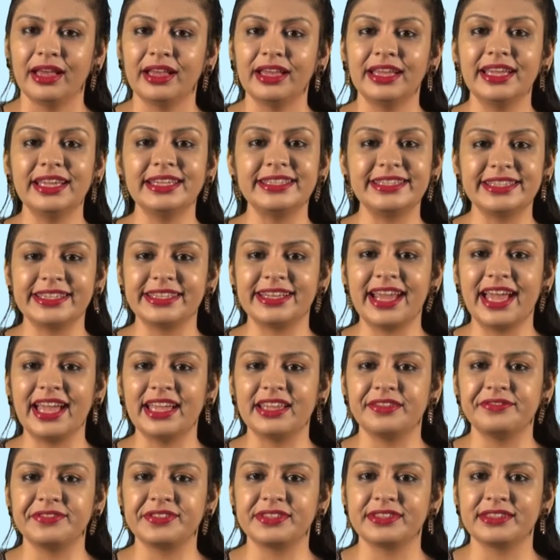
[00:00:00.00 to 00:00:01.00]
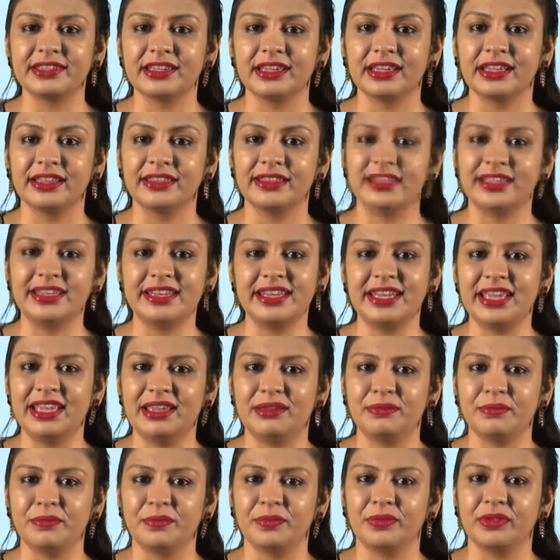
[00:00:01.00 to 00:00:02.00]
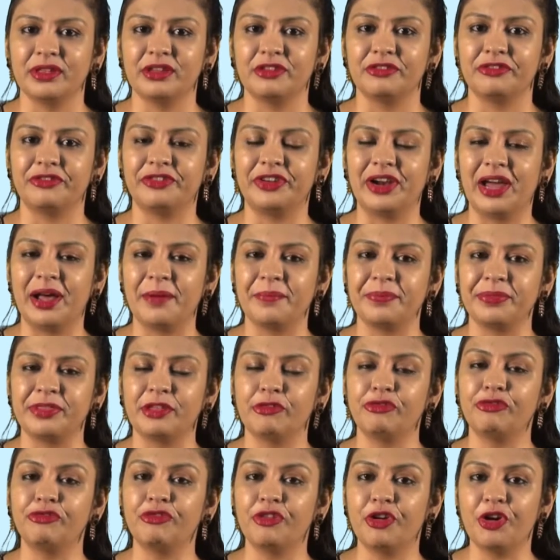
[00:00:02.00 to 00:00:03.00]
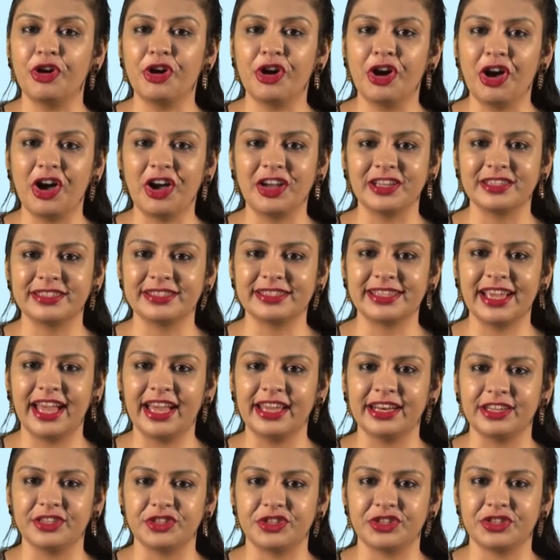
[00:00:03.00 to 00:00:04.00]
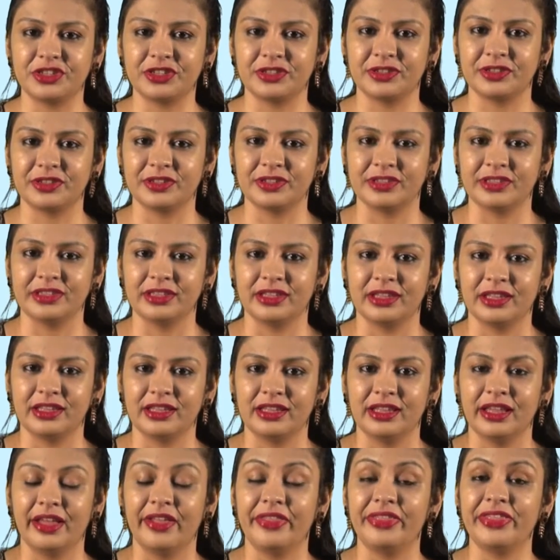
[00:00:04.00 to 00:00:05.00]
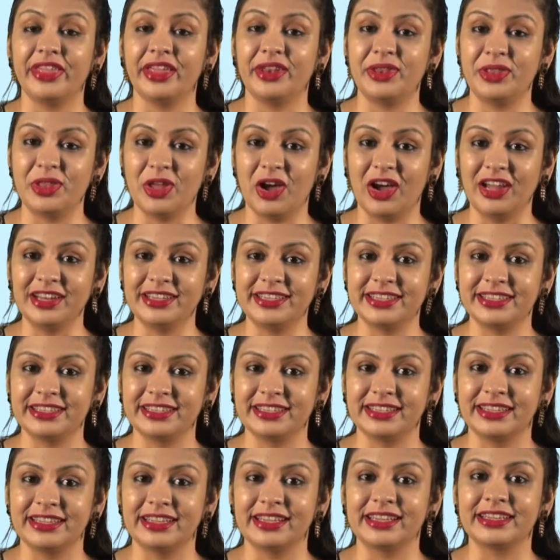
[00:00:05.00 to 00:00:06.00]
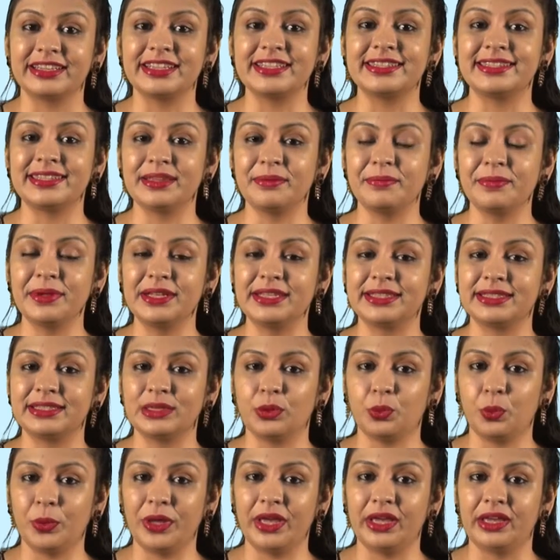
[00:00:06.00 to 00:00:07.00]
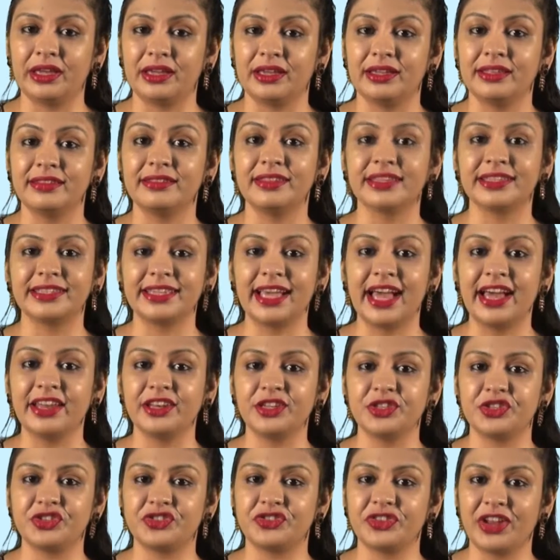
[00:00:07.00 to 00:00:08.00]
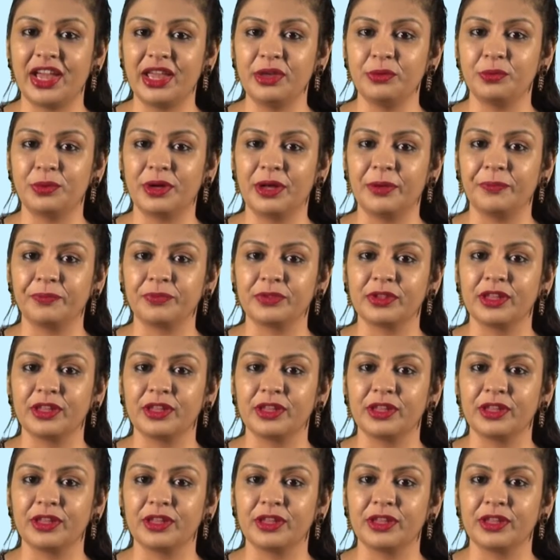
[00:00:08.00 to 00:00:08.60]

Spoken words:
It derives the name from the four-horse carriage. The knot resembles the way the carriage driver